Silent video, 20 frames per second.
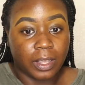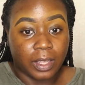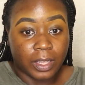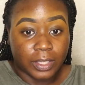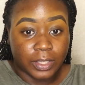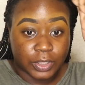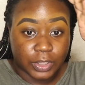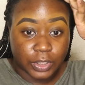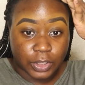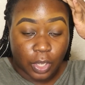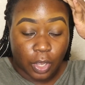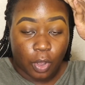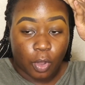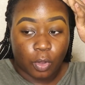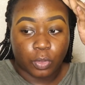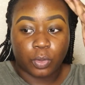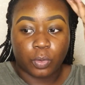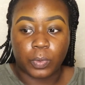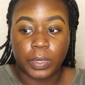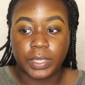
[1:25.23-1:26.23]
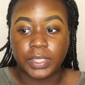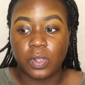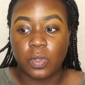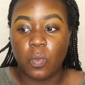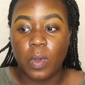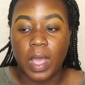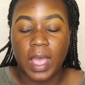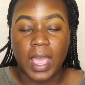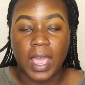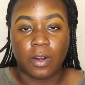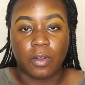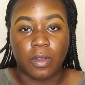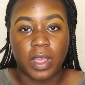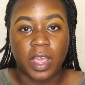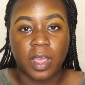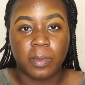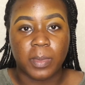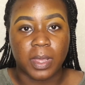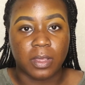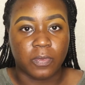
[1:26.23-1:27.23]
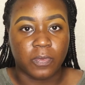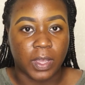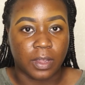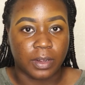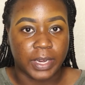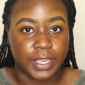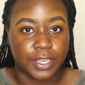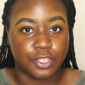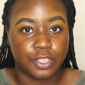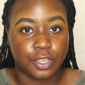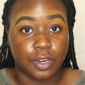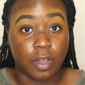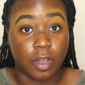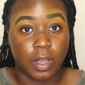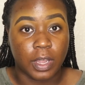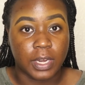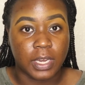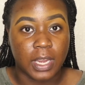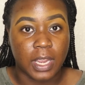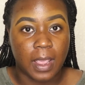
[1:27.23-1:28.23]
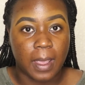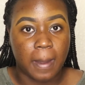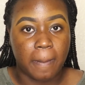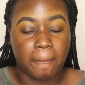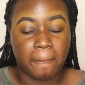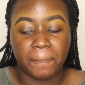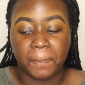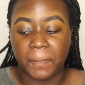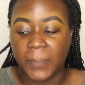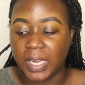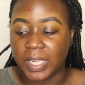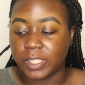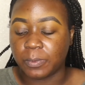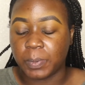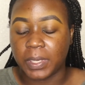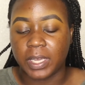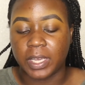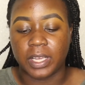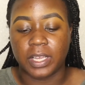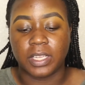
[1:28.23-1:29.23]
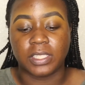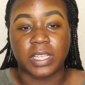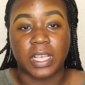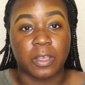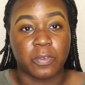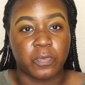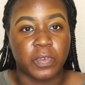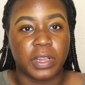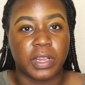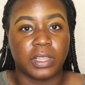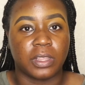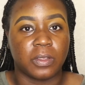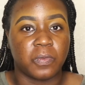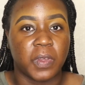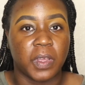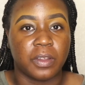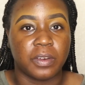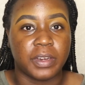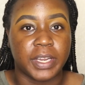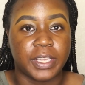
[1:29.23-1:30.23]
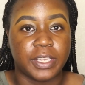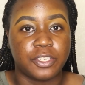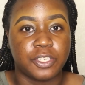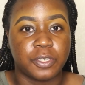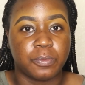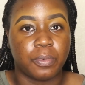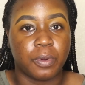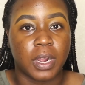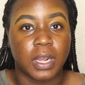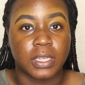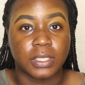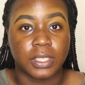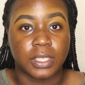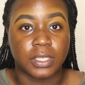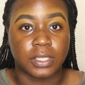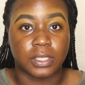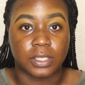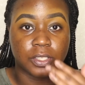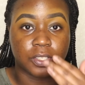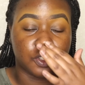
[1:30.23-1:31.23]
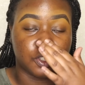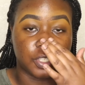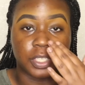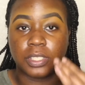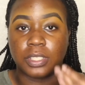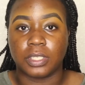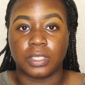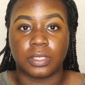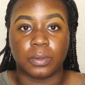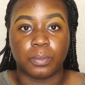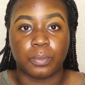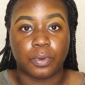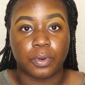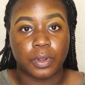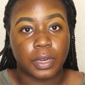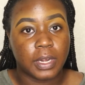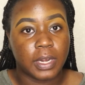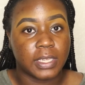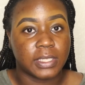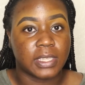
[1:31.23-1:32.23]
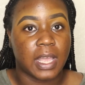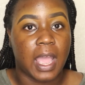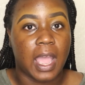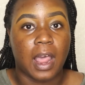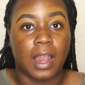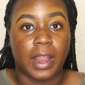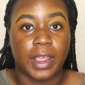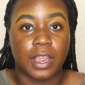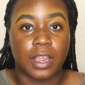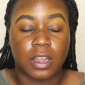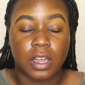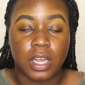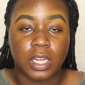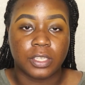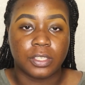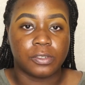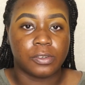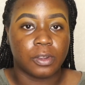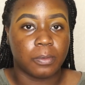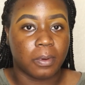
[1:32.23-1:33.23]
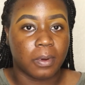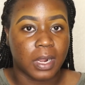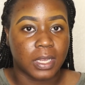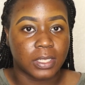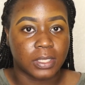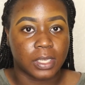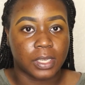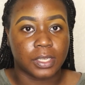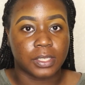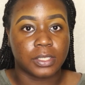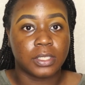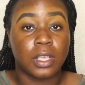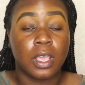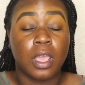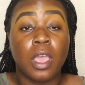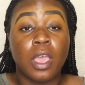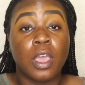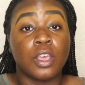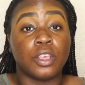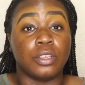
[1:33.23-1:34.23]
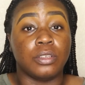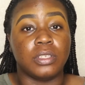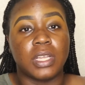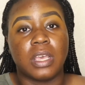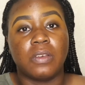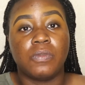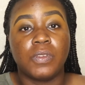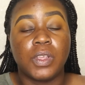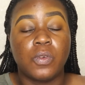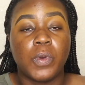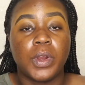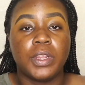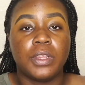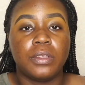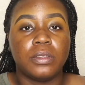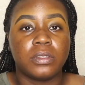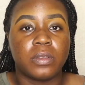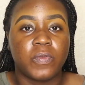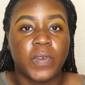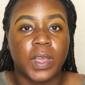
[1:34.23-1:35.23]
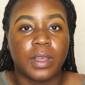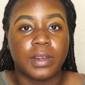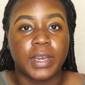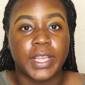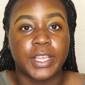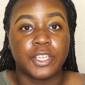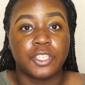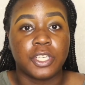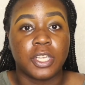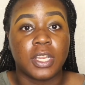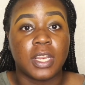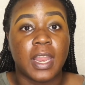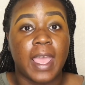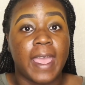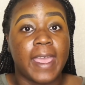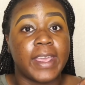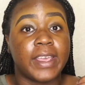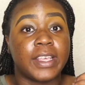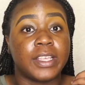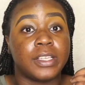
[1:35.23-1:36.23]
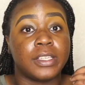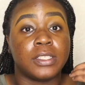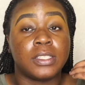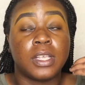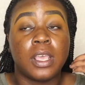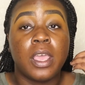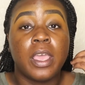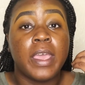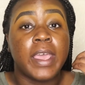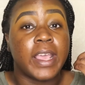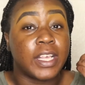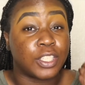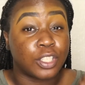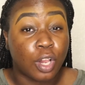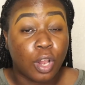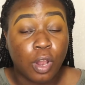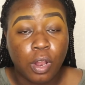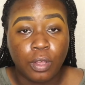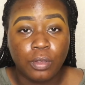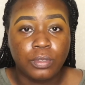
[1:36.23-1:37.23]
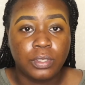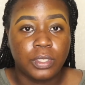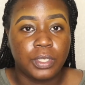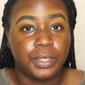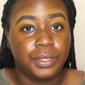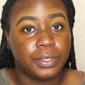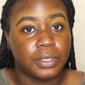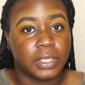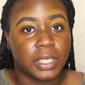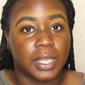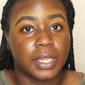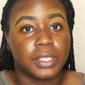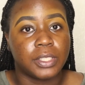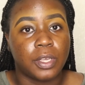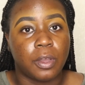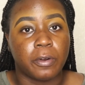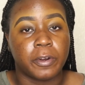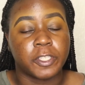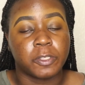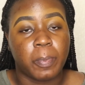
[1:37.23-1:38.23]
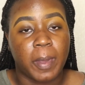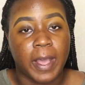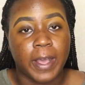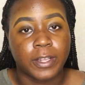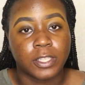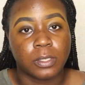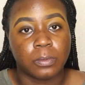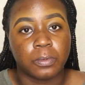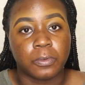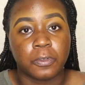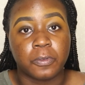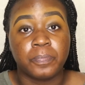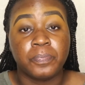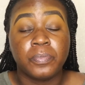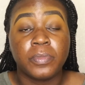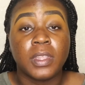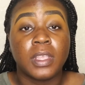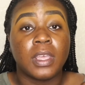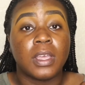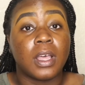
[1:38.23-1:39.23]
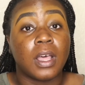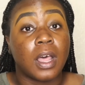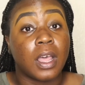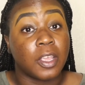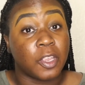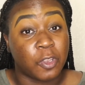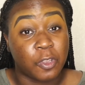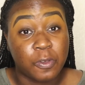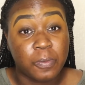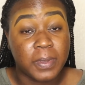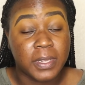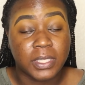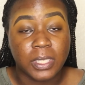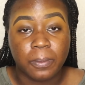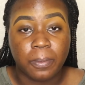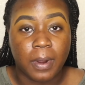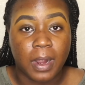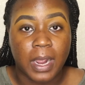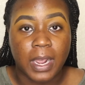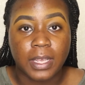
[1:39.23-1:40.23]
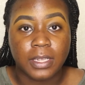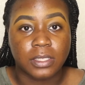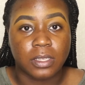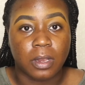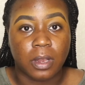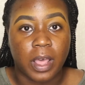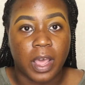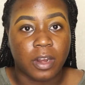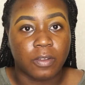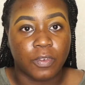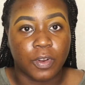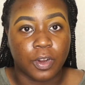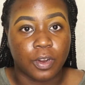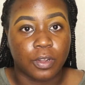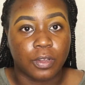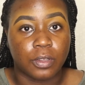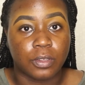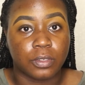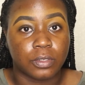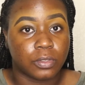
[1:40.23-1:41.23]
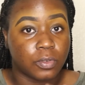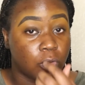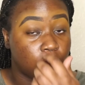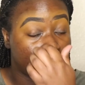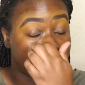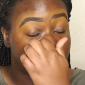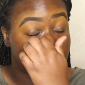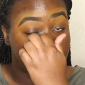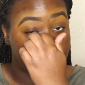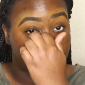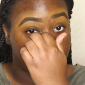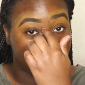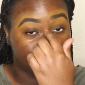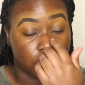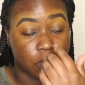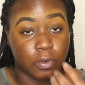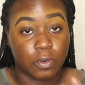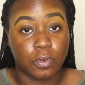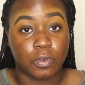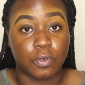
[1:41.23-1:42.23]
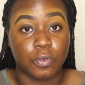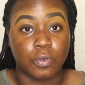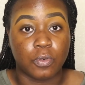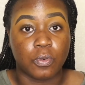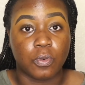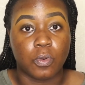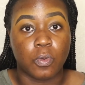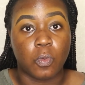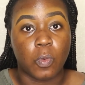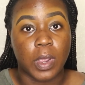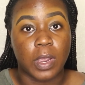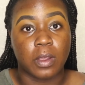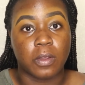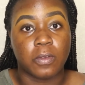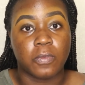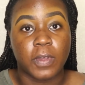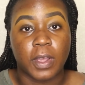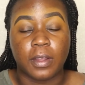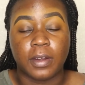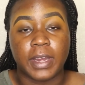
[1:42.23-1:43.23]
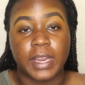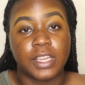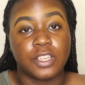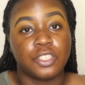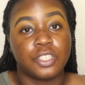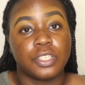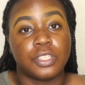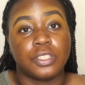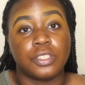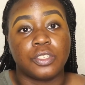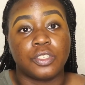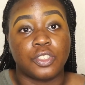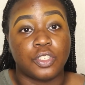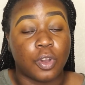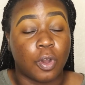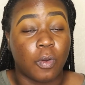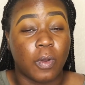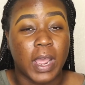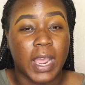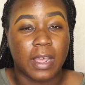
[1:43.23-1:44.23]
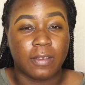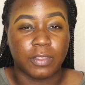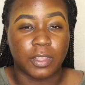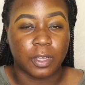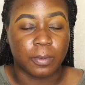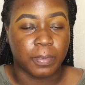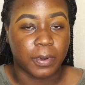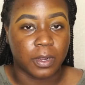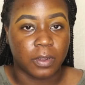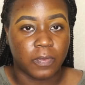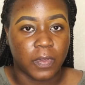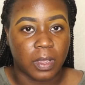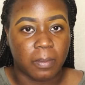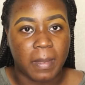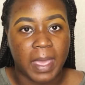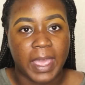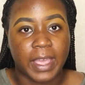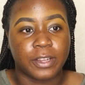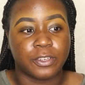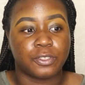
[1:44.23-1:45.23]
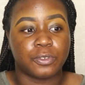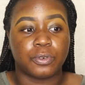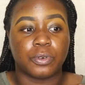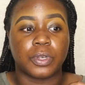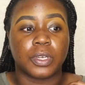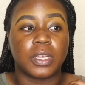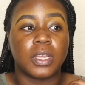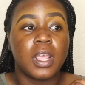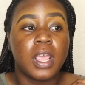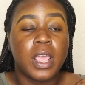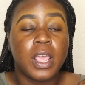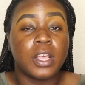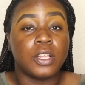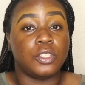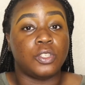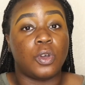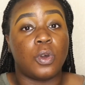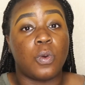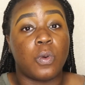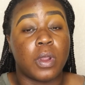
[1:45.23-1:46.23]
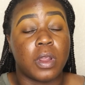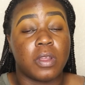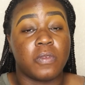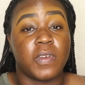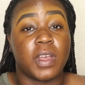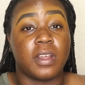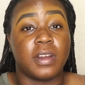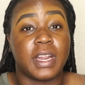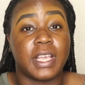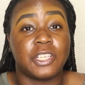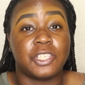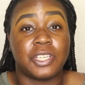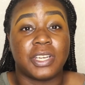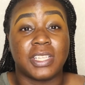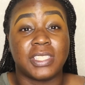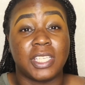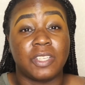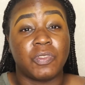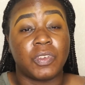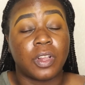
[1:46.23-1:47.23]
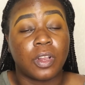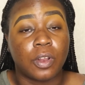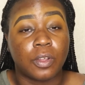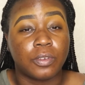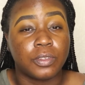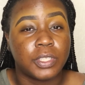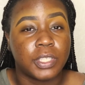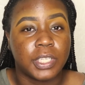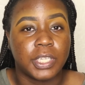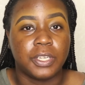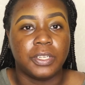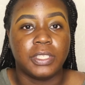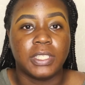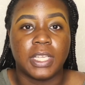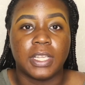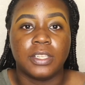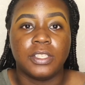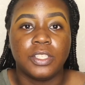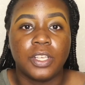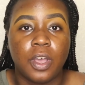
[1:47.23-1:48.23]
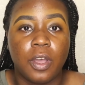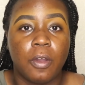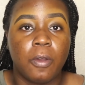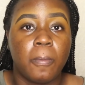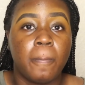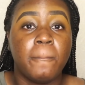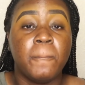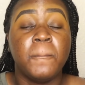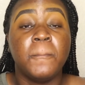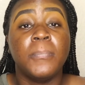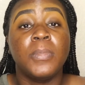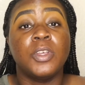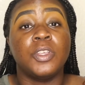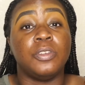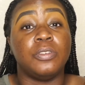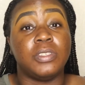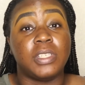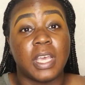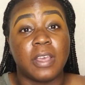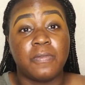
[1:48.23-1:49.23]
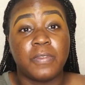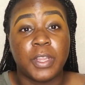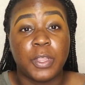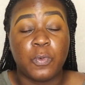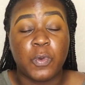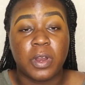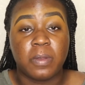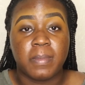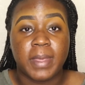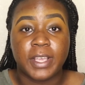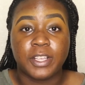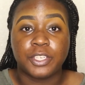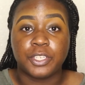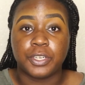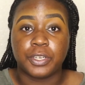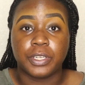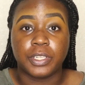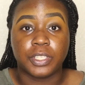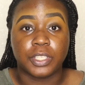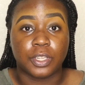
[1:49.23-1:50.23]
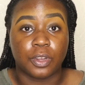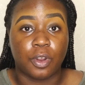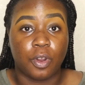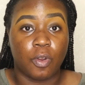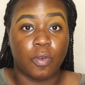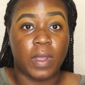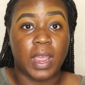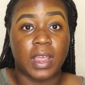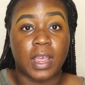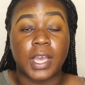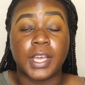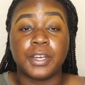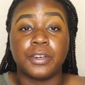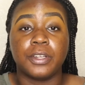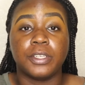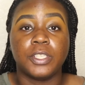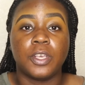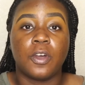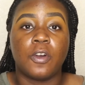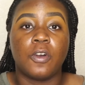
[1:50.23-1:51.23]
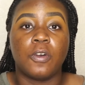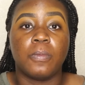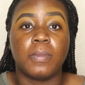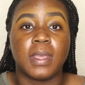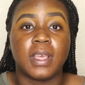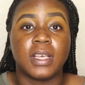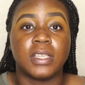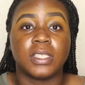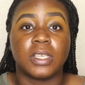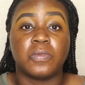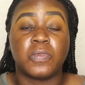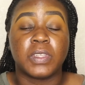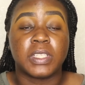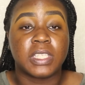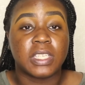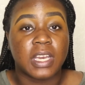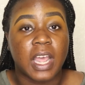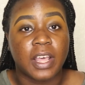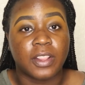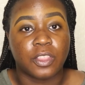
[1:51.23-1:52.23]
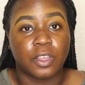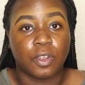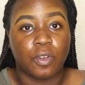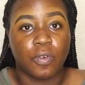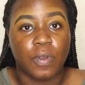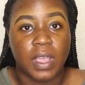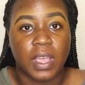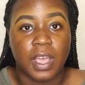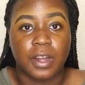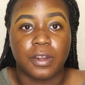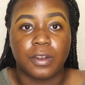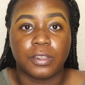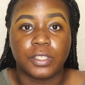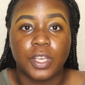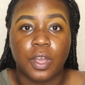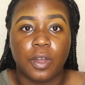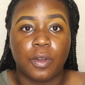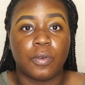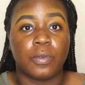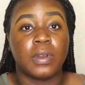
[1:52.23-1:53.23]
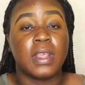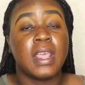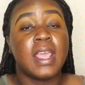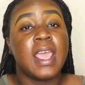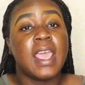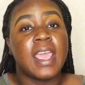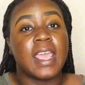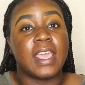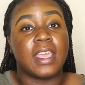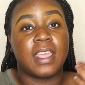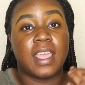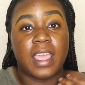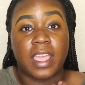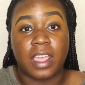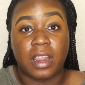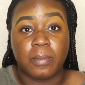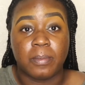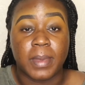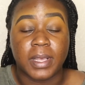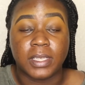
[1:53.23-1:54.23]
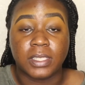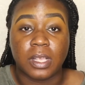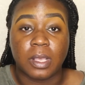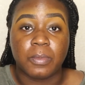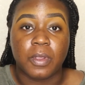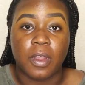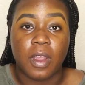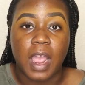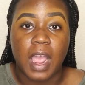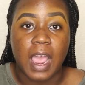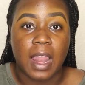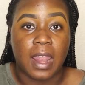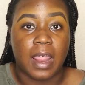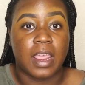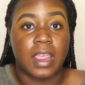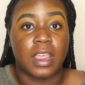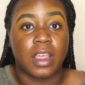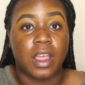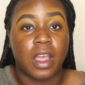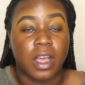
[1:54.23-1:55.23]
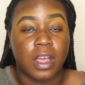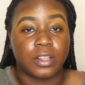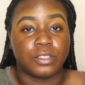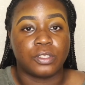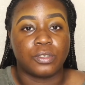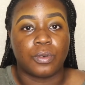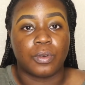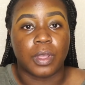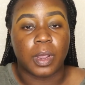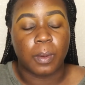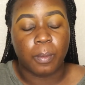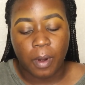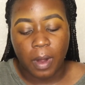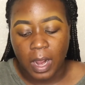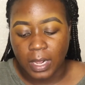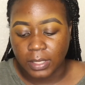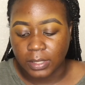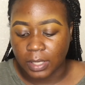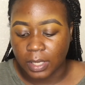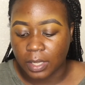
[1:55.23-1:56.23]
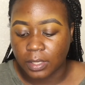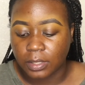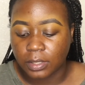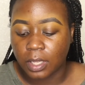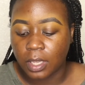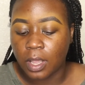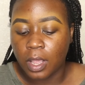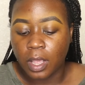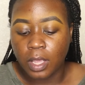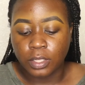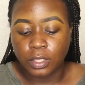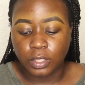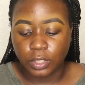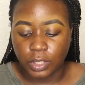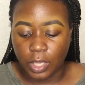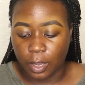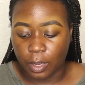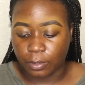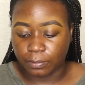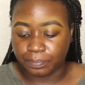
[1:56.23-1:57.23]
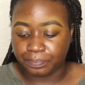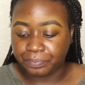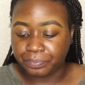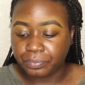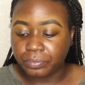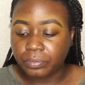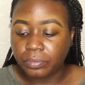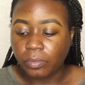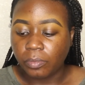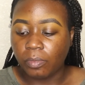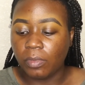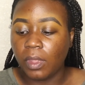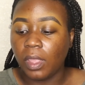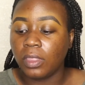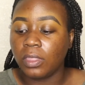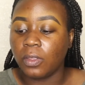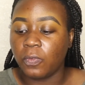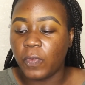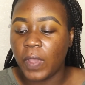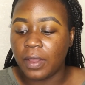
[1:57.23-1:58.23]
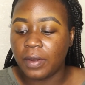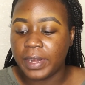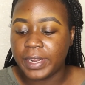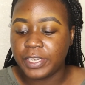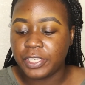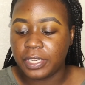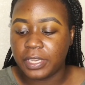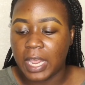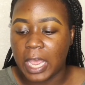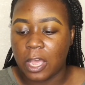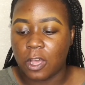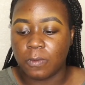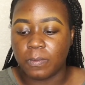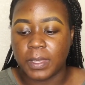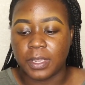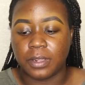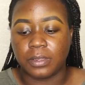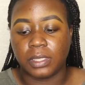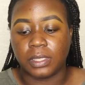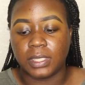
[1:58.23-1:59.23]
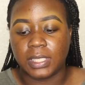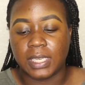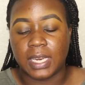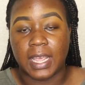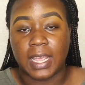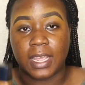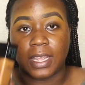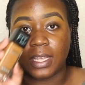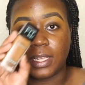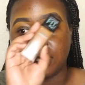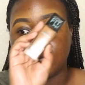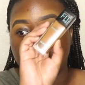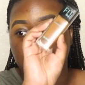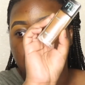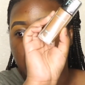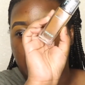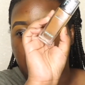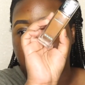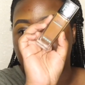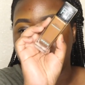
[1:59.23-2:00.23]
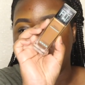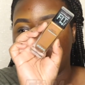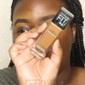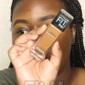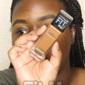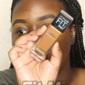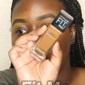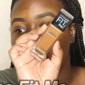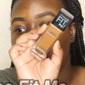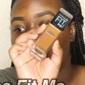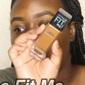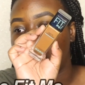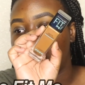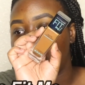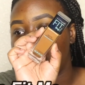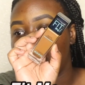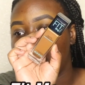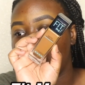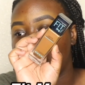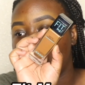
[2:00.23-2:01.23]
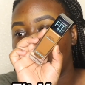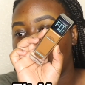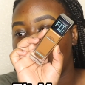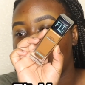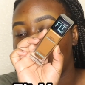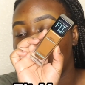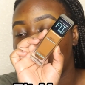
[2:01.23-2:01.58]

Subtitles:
So the reason why I don't have my foundation on yet is because I feel like the foundation process is just as important as the highlight and contour process. You definitely want to use a foundation that is as close to your skin tone as possible. You'd be surprised, a lot of girls or people who wear foundation don't have their perfect match or don't wear a foundation that's even close to their skin tone. You definitely want to make sure it's the correct undertone, because if it's not the correct undertone, it can mess up your highlight and contouring process. So the foundation that I'll be using today is the Maybelline Fit Me.